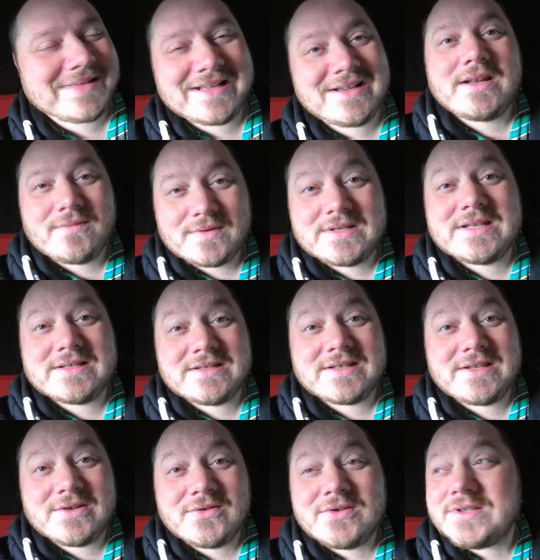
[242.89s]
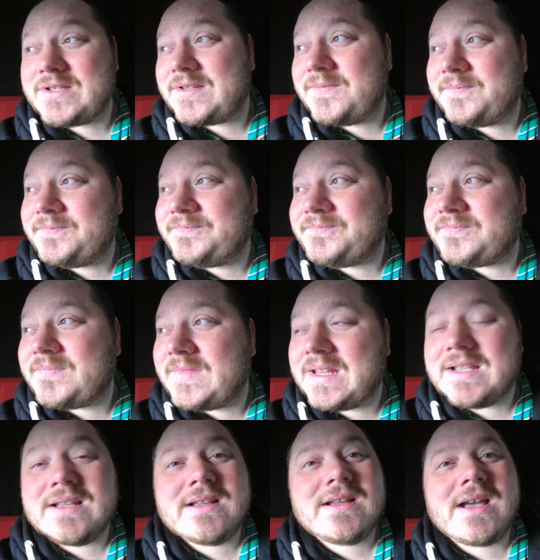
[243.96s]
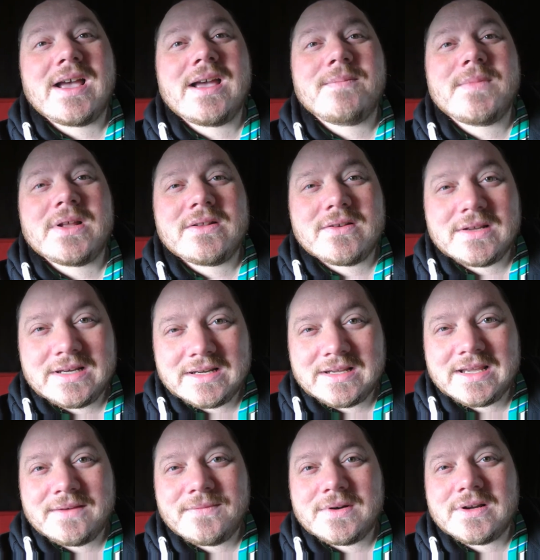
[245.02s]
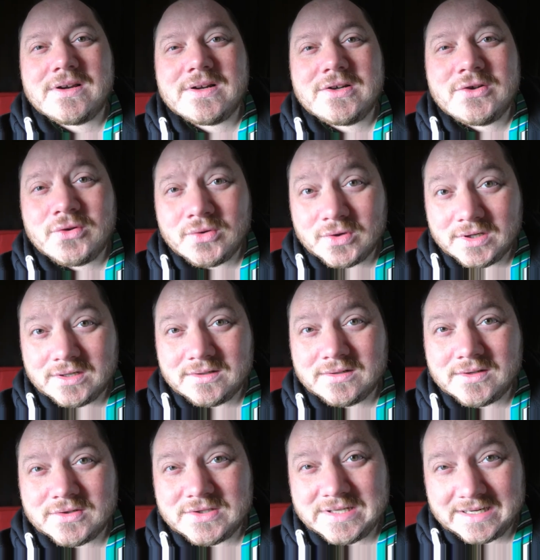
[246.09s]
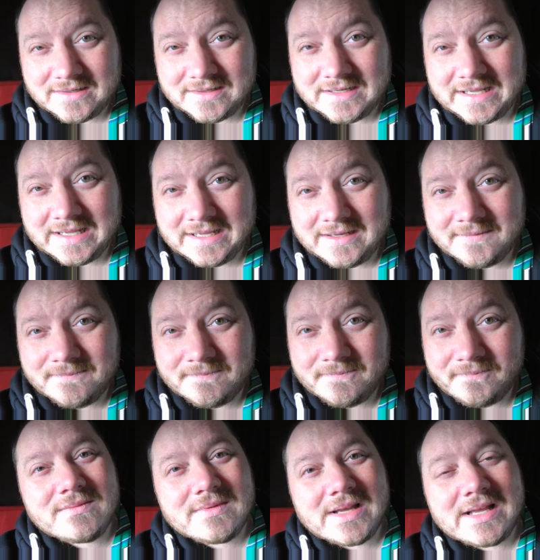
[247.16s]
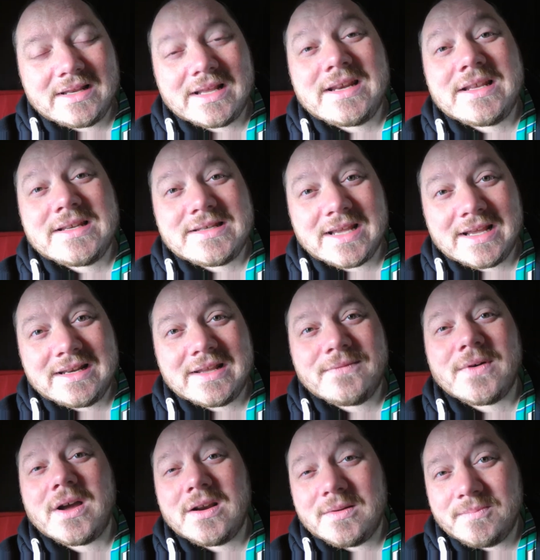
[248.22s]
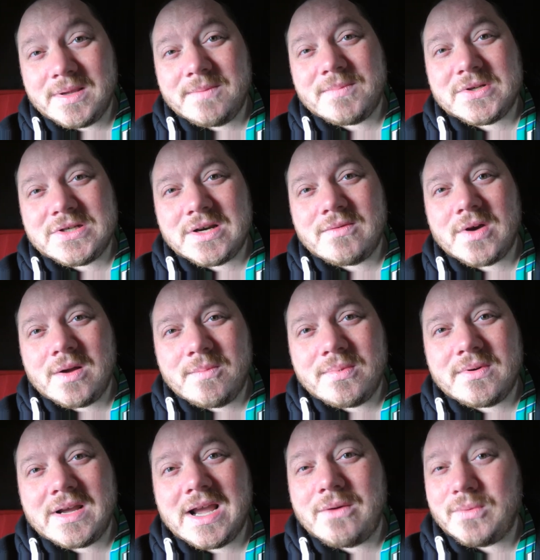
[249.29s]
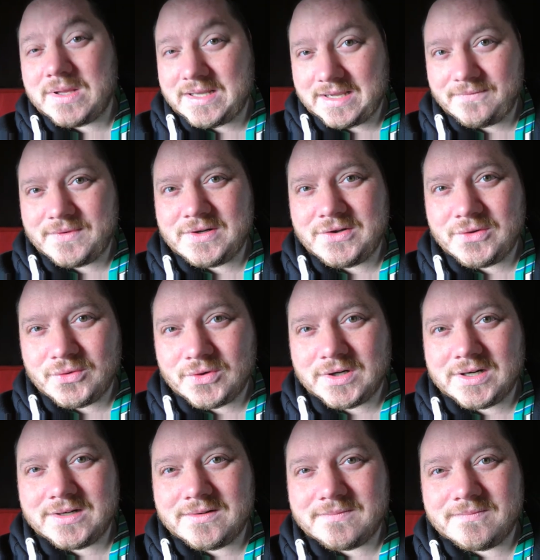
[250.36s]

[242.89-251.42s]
That was his excuse. I'm not gonna give another tour on Saturday. And then he said, if other people show up, I will give a tour.